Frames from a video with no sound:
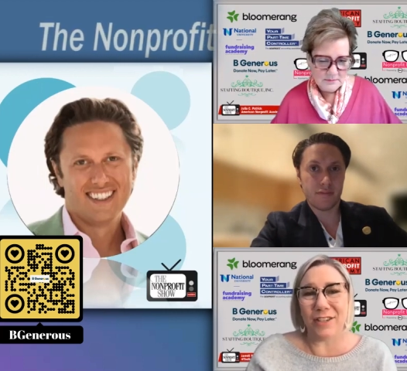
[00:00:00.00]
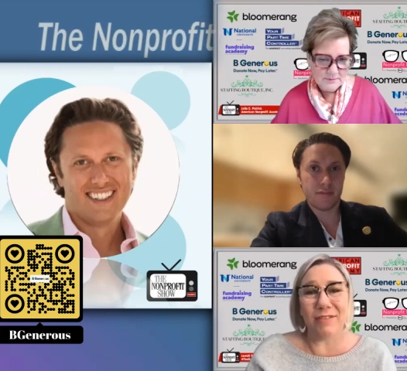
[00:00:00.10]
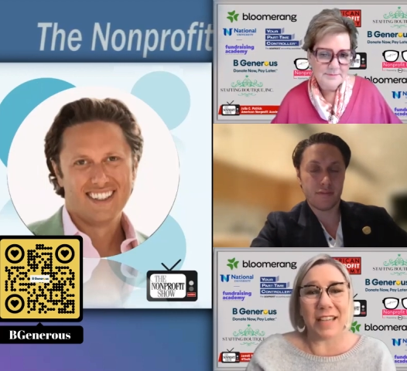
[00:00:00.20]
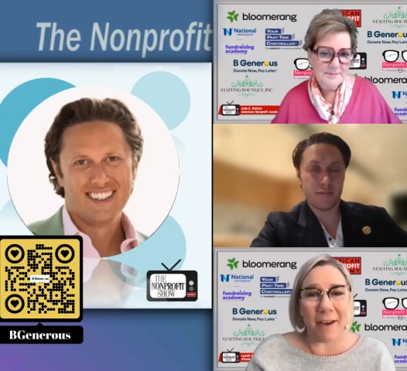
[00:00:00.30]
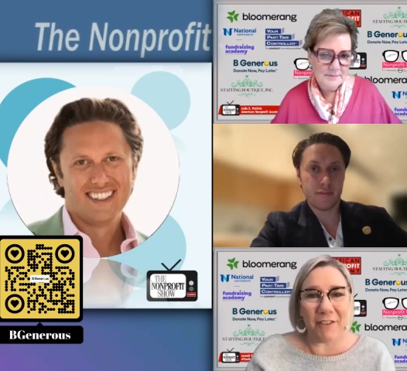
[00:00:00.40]

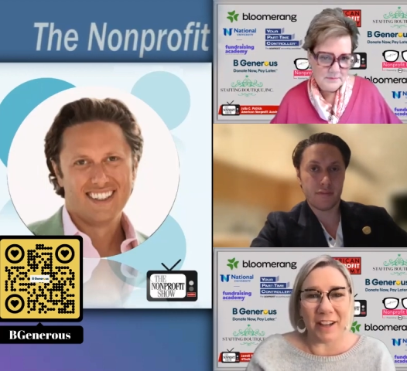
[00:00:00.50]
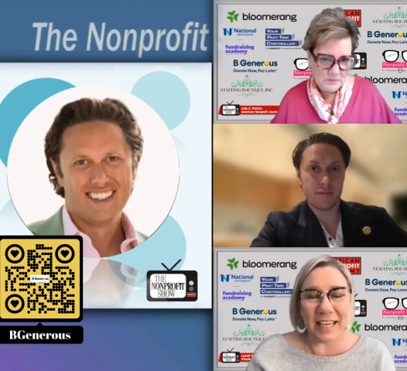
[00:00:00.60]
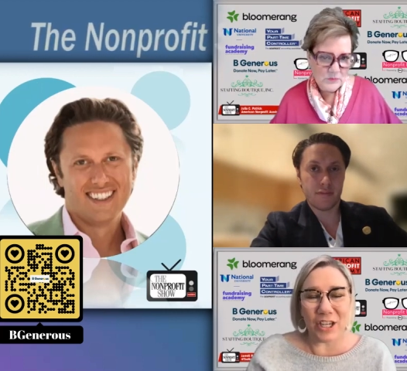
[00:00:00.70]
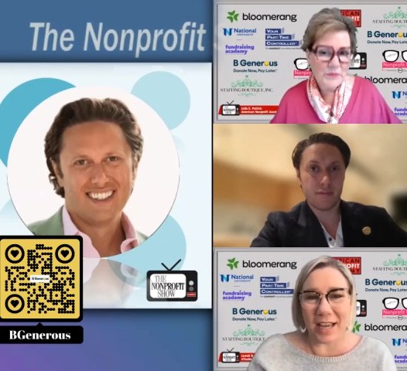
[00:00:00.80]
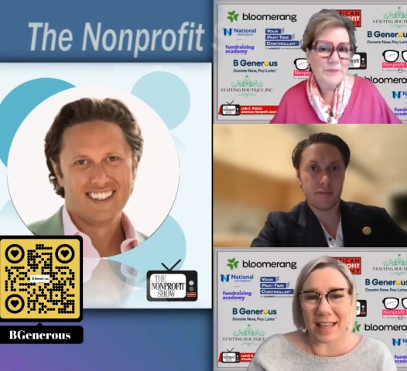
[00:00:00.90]
Speaker 1: So
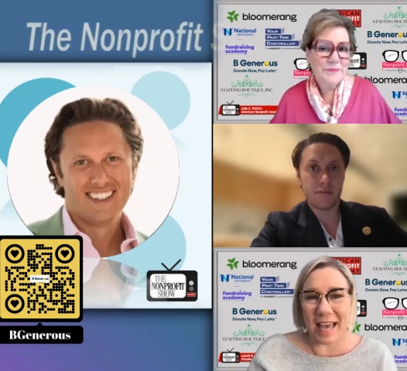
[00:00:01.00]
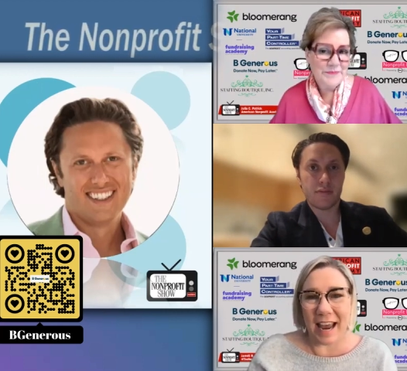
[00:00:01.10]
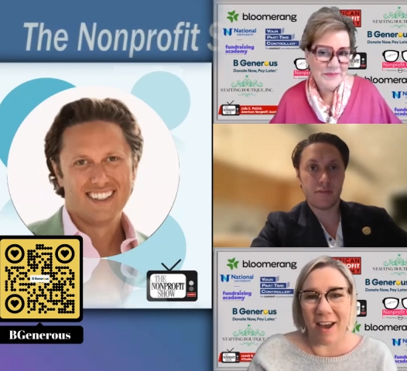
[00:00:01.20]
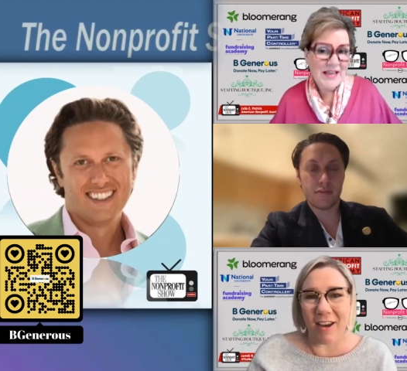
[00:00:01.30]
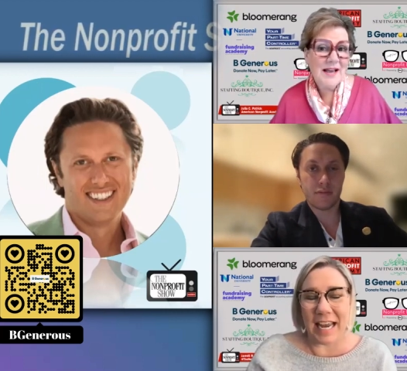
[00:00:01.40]
definitely check
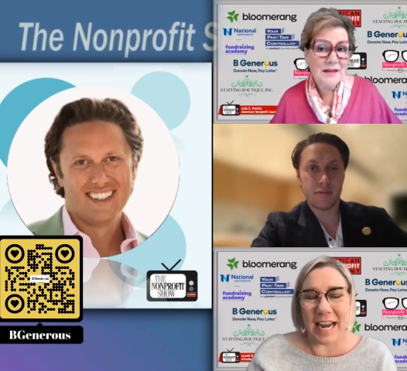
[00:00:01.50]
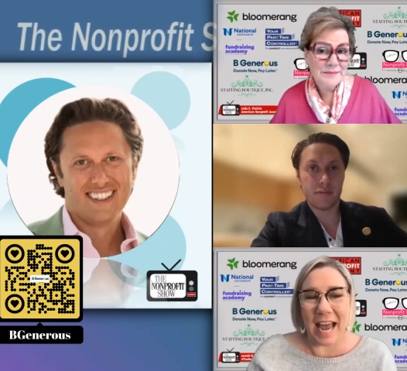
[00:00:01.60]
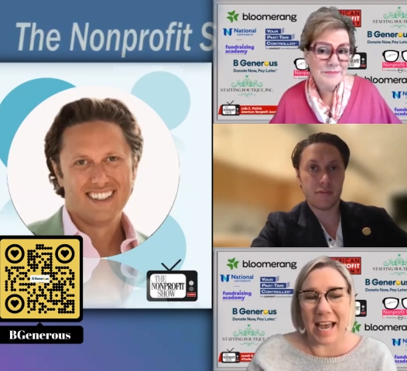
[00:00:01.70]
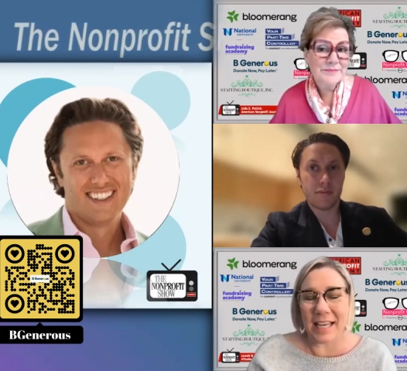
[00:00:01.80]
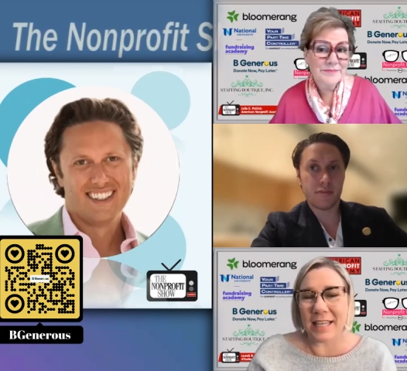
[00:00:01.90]
that out. It
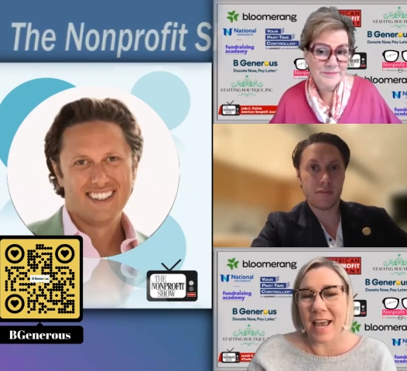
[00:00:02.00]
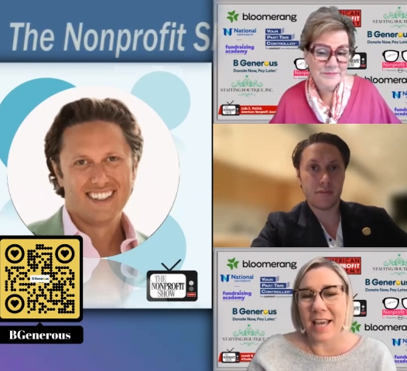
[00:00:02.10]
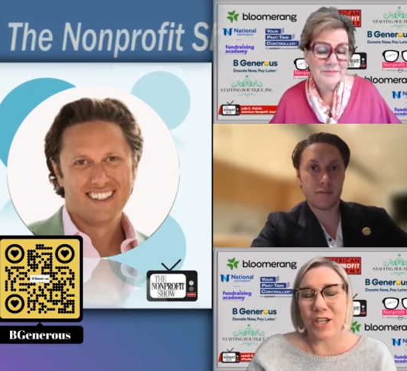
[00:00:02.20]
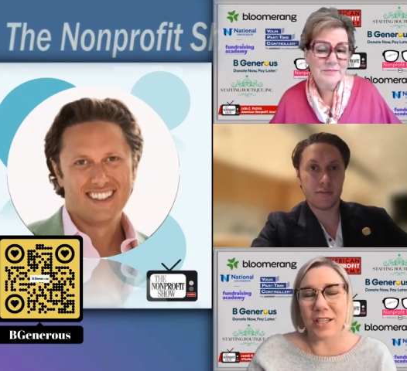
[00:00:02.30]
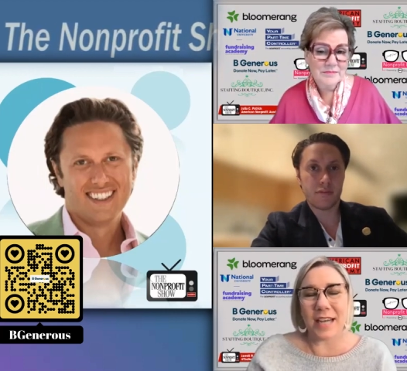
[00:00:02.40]
has
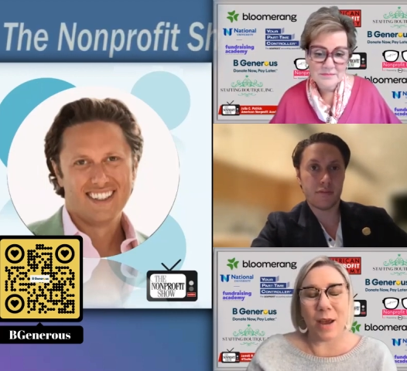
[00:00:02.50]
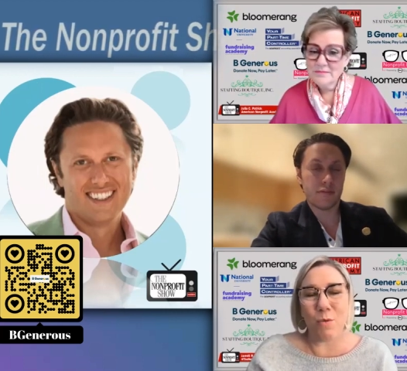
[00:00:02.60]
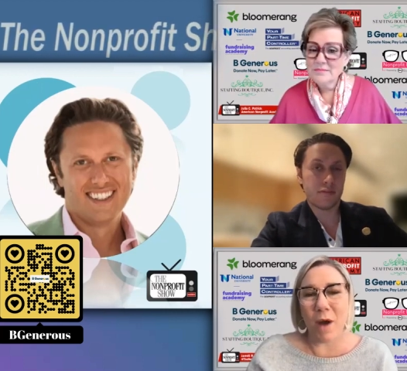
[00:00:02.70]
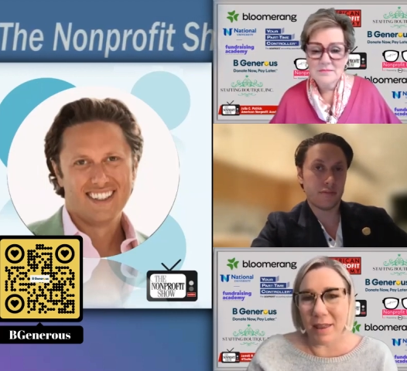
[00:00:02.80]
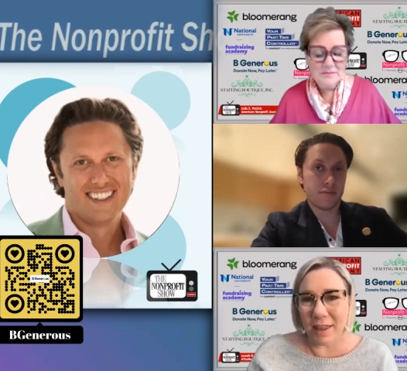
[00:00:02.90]
just a
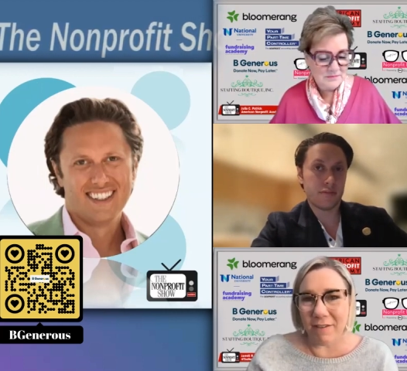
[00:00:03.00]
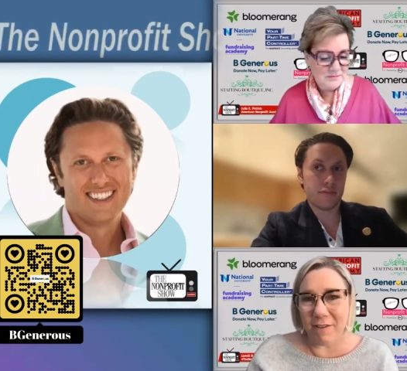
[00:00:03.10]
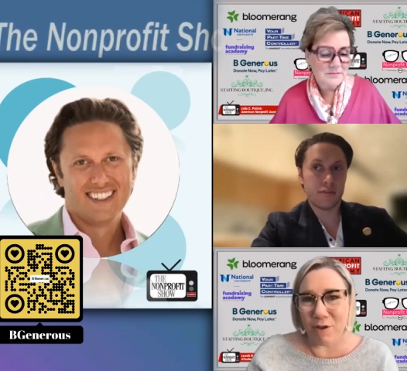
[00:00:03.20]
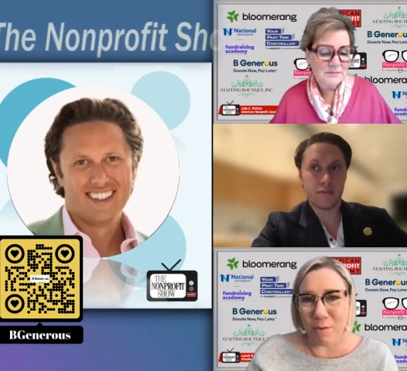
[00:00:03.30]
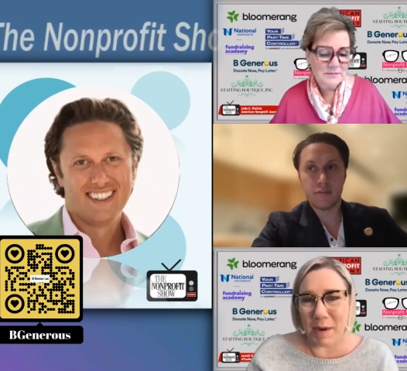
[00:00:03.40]
wealth of
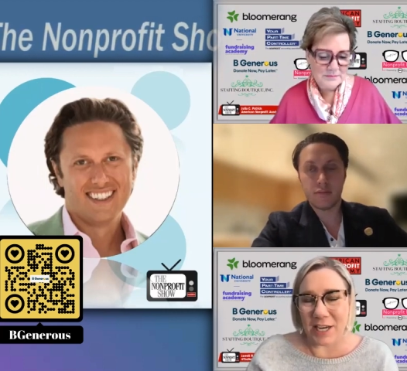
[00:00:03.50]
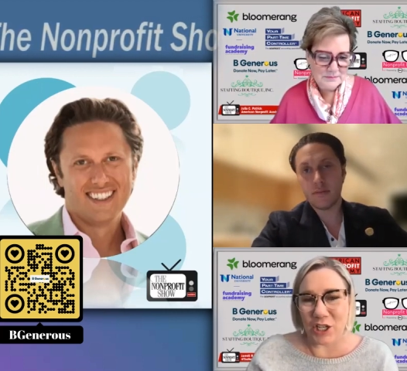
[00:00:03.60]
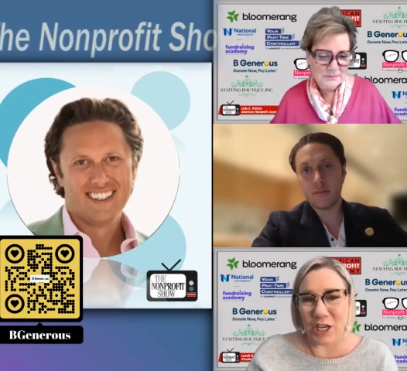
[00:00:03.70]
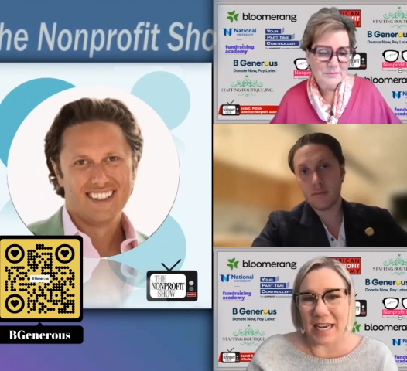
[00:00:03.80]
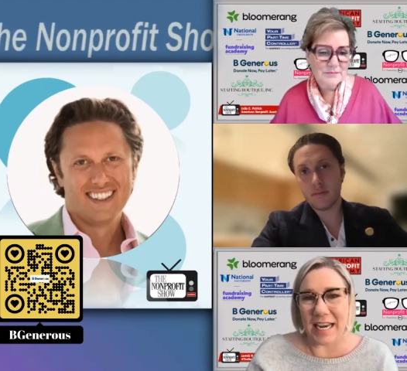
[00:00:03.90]

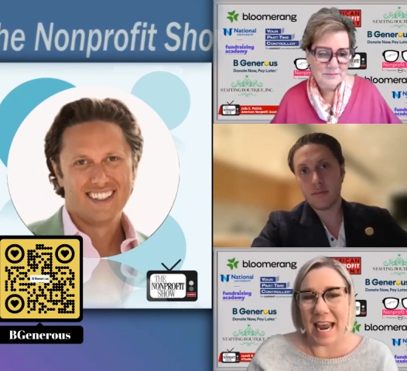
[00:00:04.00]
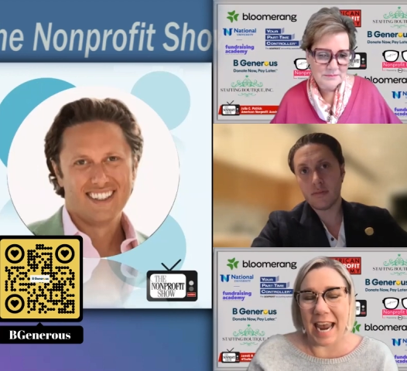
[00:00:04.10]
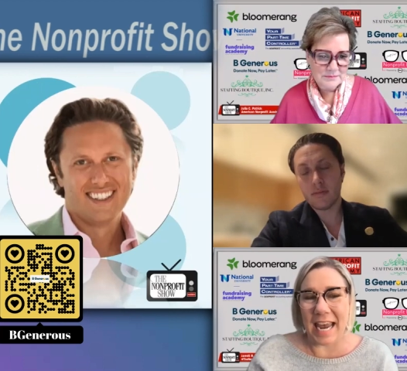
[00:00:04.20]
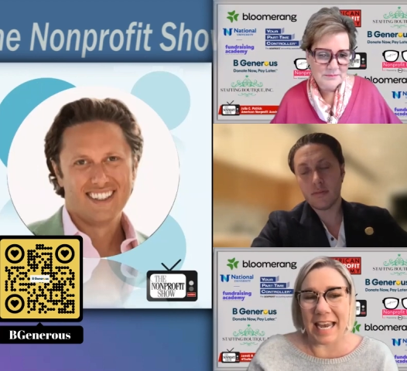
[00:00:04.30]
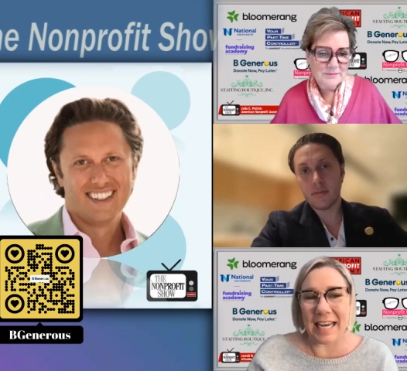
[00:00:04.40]
information
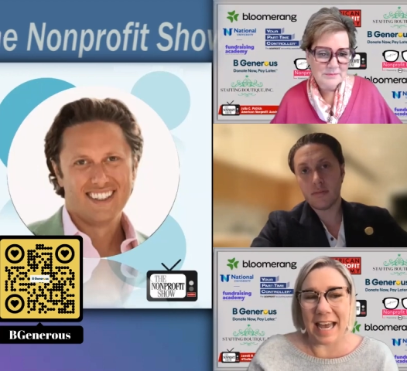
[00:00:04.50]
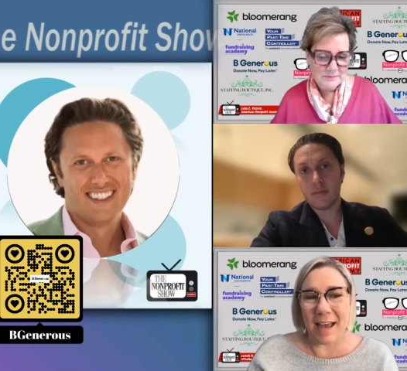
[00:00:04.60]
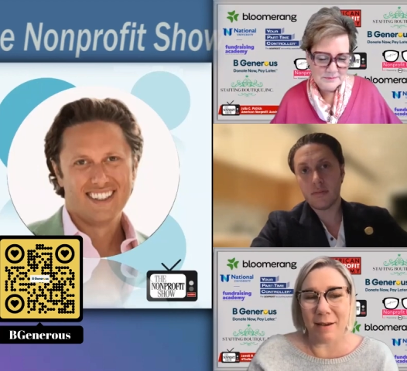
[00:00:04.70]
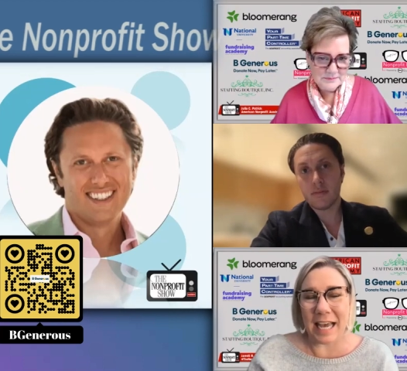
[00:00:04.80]
and uh,